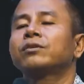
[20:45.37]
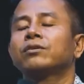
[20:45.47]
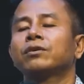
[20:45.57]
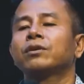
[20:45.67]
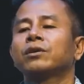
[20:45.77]

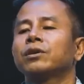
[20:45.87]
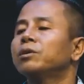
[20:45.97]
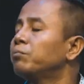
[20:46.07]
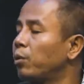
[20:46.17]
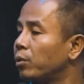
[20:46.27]
is
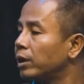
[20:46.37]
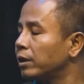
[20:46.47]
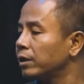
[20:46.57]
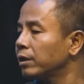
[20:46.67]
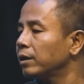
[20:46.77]
important,
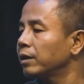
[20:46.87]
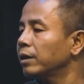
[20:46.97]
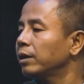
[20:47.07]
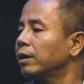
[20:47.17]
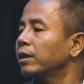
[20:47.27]

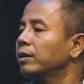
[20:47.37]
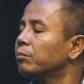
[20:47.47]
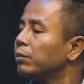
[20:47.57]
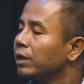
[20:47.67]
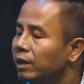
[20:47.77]

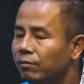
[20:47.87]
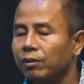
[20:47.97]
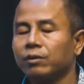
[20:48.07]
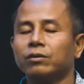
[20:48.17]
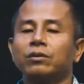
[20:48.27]
that
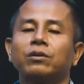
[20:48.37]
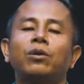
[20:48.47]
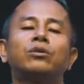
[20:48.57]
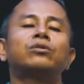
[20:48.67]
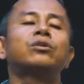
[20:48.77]
believers
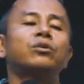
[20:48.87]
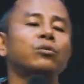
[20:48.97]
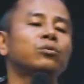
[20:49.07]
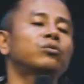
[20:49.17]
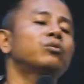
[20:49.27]

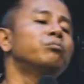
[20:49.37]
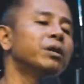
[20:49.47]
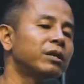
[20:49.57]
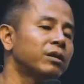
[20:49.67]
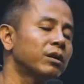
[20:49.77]
continue to
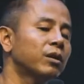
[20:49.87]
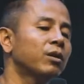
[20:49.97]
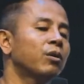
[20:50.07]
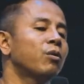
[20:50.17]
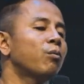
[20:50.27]
meet
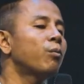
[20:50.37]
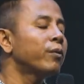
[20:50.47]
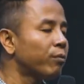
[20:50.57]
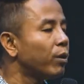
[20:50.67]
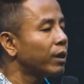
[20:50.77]

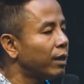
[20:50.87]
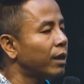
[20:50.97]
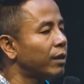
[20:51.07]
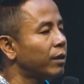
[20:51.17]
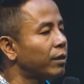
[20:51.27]
with one
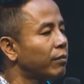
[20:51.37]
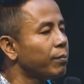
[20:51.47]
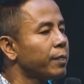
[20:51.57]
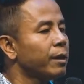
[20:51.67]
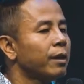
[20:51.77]
another.
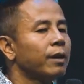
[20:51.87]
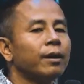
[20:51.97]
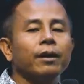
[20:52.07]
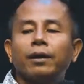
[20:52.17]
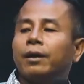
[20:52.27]

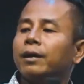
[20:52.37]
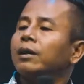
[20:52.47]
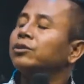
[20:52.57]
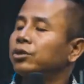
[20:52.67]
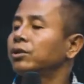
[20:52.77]
At
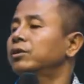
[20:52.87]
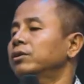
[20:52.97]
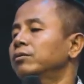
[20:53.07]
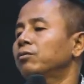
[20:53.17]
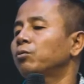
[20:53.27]
our church,
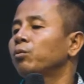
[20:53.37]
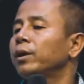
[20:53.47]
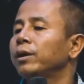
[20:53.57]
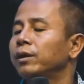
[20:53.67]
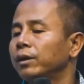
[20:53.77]

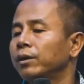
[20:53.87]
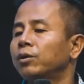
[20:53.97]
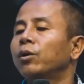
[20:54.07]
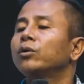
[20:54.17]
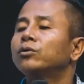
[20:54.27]
we
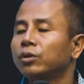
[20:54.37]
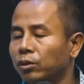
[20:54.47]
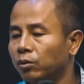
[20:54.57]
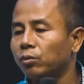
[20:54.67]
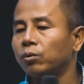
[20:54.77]

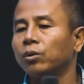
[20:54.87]
continue